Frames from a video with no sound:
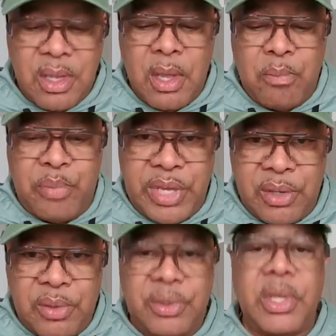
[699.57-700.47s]
build
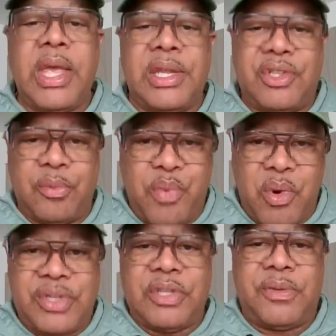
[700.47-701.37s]
and support
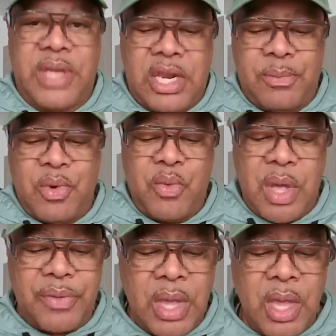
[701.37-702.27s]
sustainable wealth?
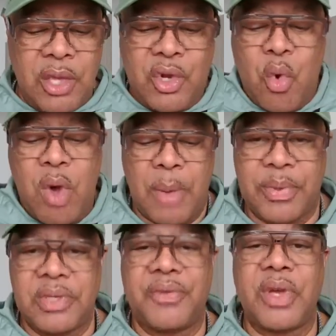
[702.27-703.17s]

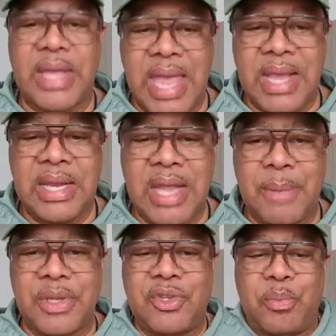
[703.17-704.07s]
Cooperative economics.
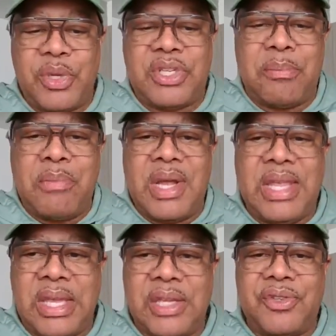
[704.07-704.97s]
You put your money
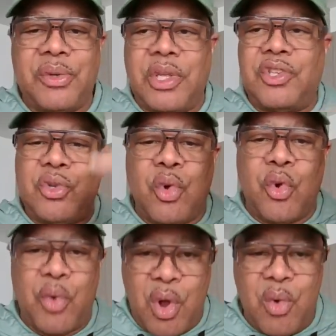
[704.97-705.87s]
in so that you
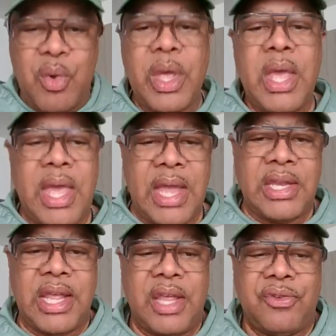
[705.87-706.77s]
grow. And
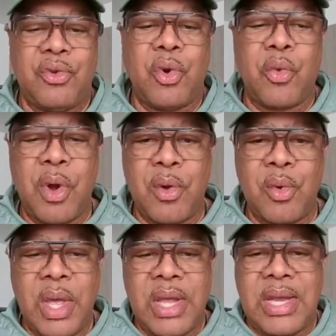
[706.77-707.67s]
that as you grow,
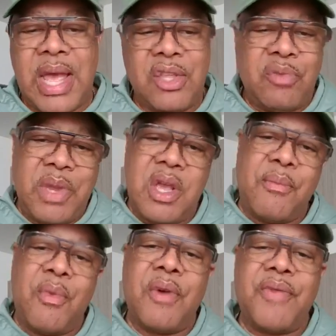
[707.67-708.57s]
now you become
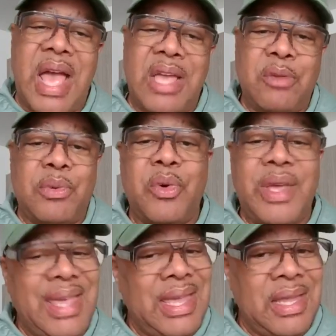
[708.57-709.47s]
more valuable
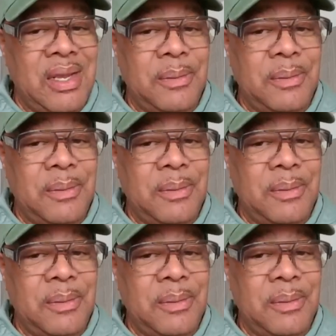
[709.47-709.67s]
in